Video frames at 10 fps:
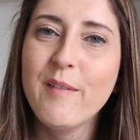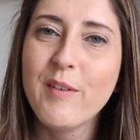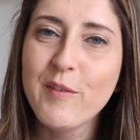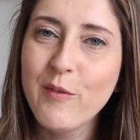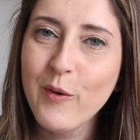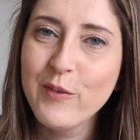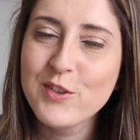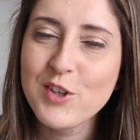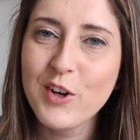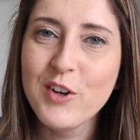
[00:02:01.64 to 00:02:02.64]
For the 4th of
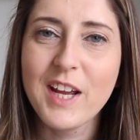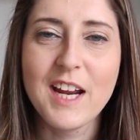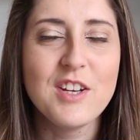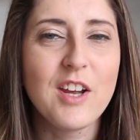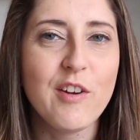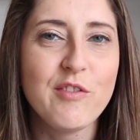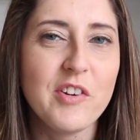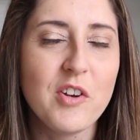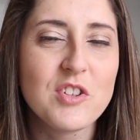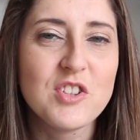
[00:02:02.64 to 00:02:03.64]
June, can you go through
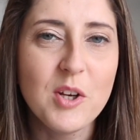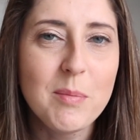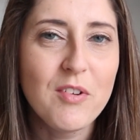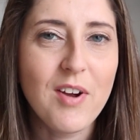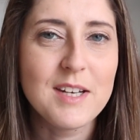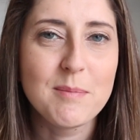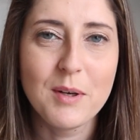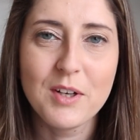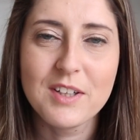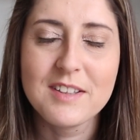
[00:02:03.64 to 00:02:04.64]
your to-be-read
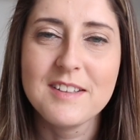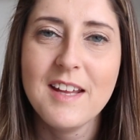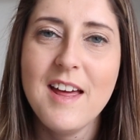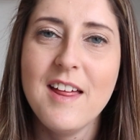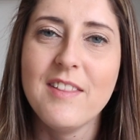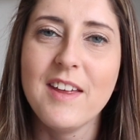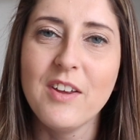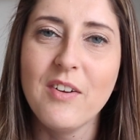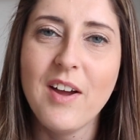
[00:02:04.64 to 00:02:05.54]
books that you